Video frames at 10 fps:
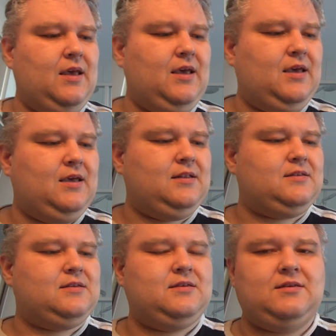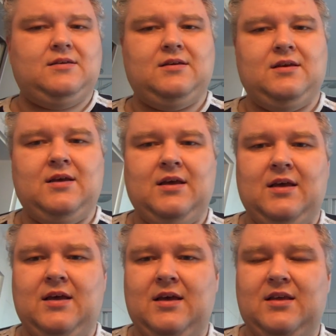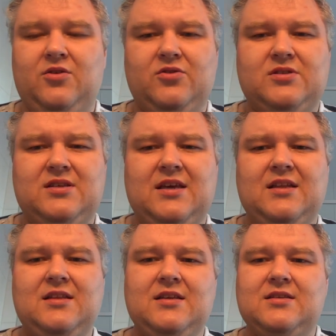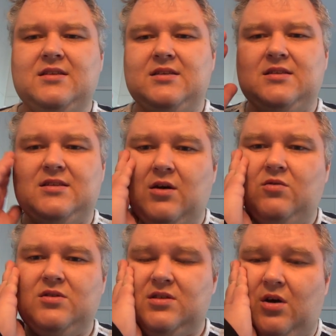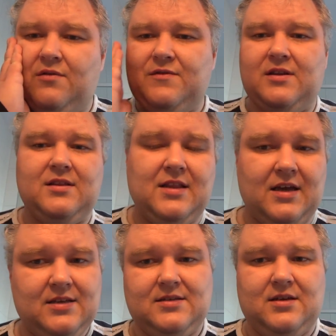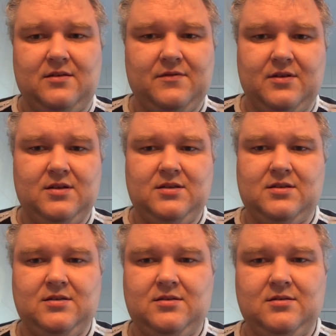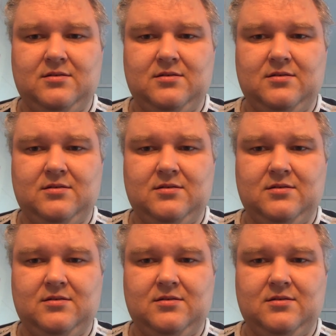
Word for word: And your skin is so soft and nice after this.